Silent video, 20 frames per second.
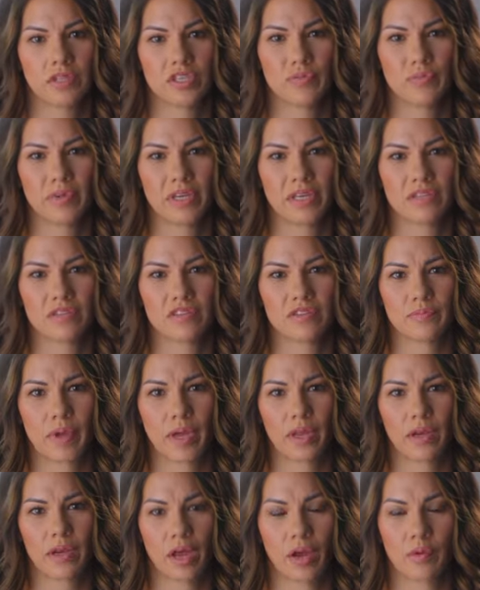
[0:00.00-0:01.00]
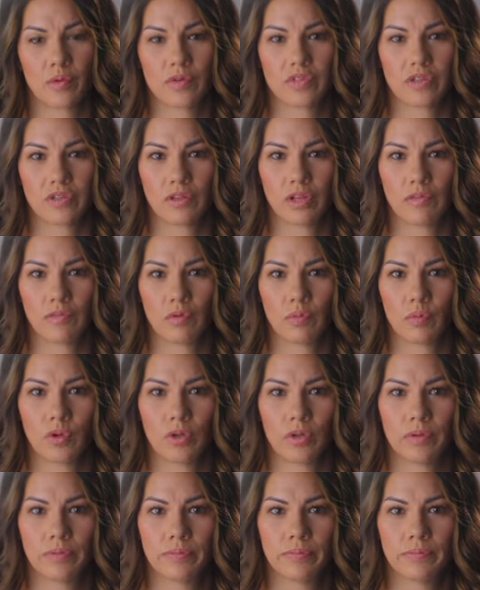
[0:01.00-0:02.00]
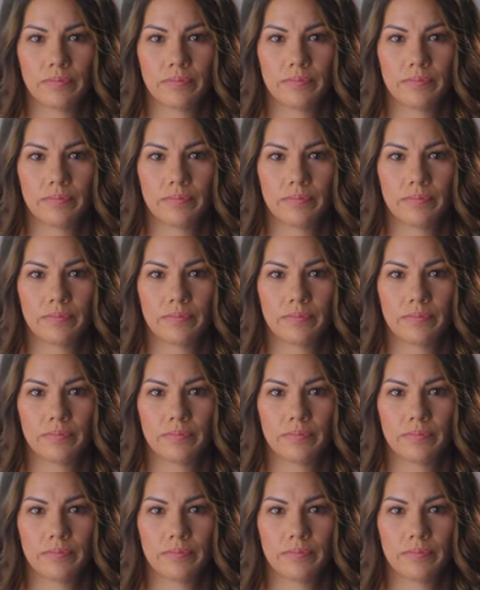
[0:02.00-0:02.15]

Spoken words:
to me this meant I was unlovable.